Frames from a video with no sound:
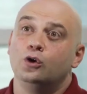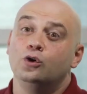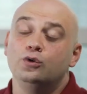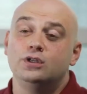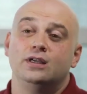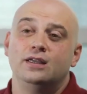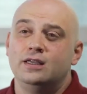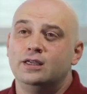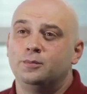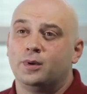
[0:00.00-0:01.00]
people and
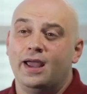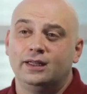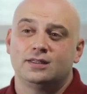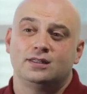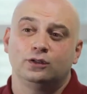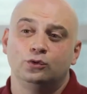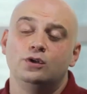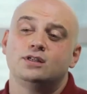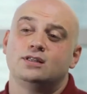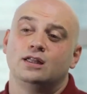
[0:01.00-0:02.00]
projects face the
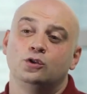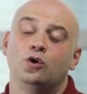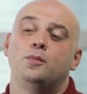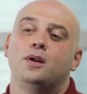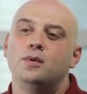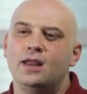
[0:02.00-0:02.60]
same problem.